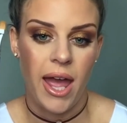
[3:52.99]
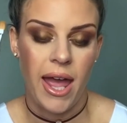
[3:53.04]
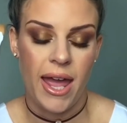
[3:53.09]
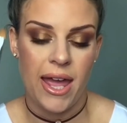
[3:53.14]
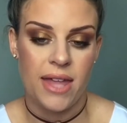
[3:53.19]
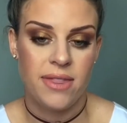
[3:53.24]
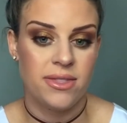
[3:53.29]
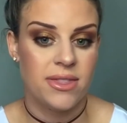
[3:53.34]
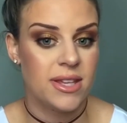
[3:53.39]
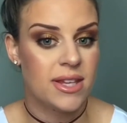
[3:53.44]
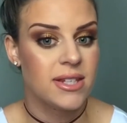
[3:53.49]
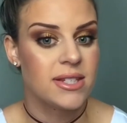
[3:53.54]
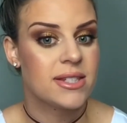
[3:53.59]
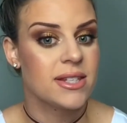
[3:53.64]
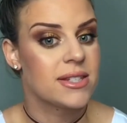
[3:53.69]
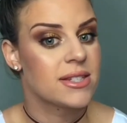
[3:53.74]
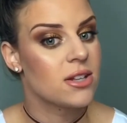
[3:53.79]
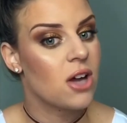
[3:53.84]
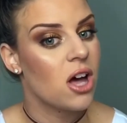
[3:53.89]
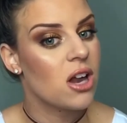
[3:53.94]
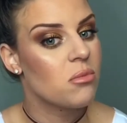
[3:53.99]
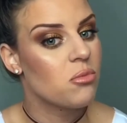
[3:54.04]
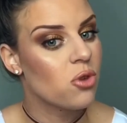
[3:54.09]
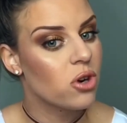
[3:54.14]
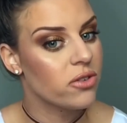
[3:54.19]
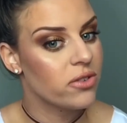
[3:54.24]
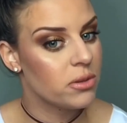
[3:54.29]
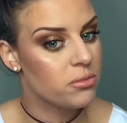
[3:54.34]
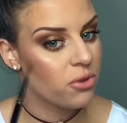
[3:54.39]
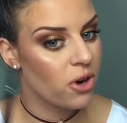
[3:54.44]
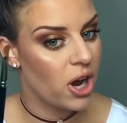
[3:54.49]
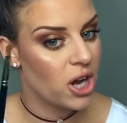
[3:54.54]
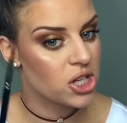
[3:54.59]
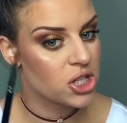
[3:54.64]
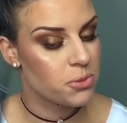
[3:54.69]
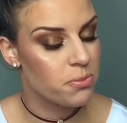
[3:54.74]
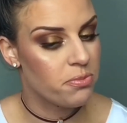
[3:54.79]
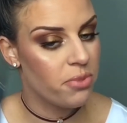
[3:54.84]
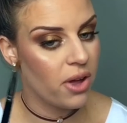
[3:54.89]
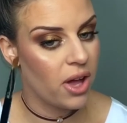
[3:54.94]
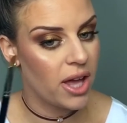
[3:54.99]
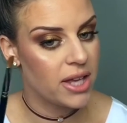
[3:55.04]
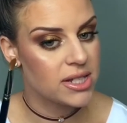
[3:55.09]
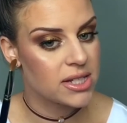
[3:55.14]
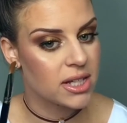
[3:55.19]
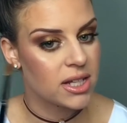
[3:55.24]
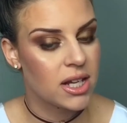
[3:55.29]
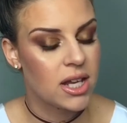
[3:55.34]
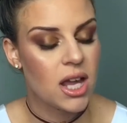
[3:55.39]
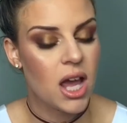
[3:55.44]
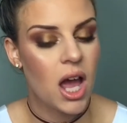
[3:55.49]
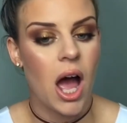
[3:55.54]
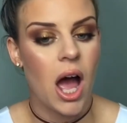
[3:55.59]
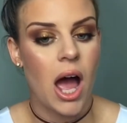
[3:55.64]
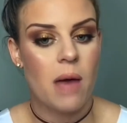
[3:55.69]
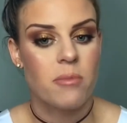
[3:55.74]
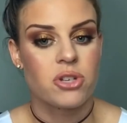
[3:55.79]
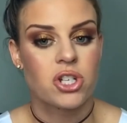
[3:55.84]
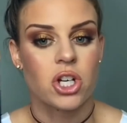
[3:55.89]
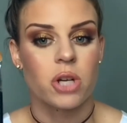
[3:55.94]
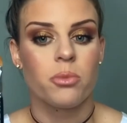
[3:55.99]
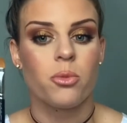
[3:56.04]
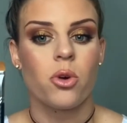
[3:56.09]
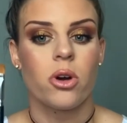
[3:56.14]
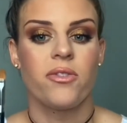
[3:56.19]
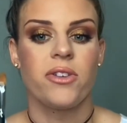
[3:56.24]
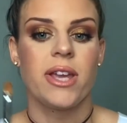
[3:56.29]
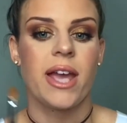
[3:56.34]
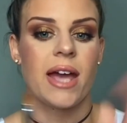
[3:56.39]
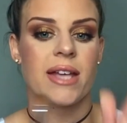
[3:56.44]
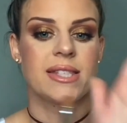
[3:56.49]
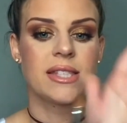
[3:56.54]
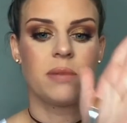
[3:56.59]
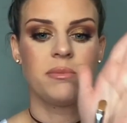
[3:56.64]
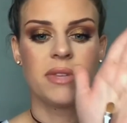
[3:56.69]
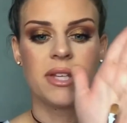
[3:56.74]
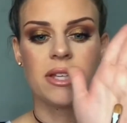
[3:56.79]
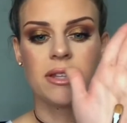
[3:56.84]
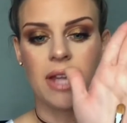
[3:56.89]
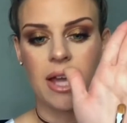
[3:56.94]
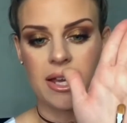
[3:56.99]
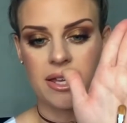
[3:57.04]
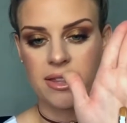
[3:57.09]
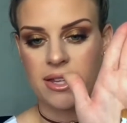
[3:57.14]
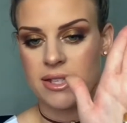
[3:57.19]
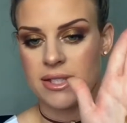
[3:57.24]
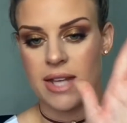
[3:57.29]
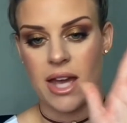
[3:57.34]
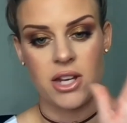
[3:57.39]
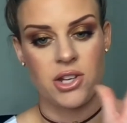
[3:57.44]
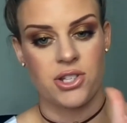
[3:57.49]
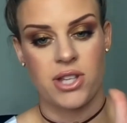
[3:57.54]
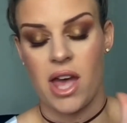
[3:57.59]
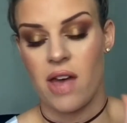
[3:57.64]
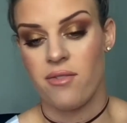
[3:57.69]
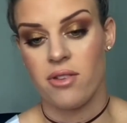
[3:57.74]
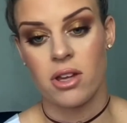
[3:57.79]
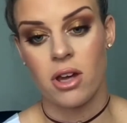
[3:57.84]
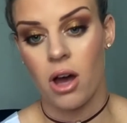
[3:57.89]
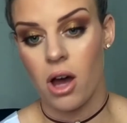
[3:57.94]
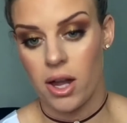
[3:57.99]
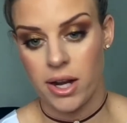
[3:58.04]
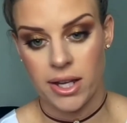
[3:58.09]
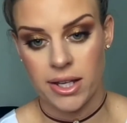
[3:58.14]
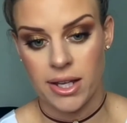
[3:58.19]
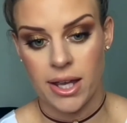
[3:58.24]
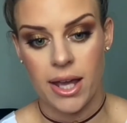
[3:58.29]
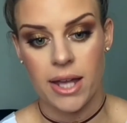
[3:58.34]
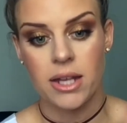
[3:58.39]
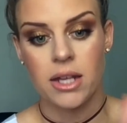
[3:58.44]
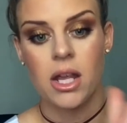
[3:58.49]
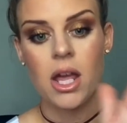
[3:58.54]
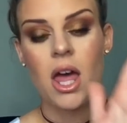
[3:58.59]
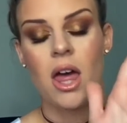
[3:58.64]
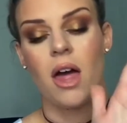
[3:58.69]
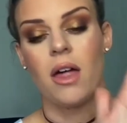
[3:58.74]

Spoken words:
And this is not a Morphe brush, but I'm sure Morphe has something like this. I just haven't got it yet.